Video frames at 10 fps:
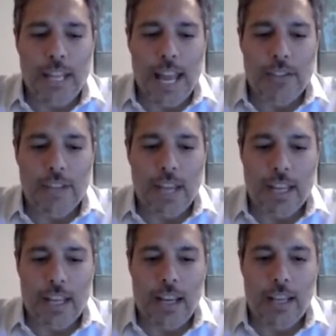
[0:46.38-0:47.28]
the
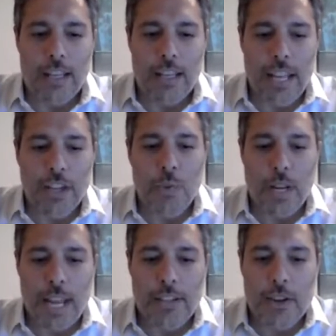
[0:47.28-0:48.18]
Nasdaq,
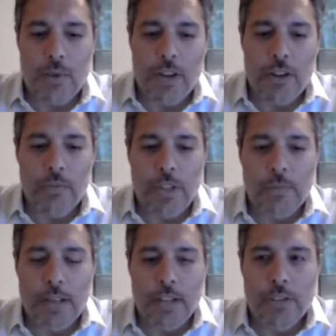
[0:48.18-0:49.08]
Nationwide Nasdaq 100
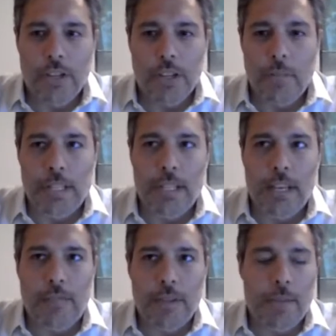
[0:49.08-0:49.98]
Risk Managed Income
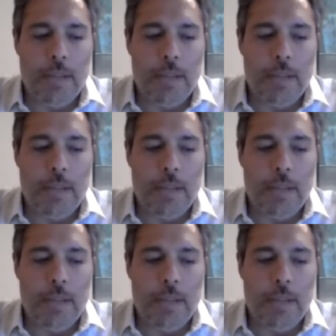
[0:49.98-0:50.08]
ETF,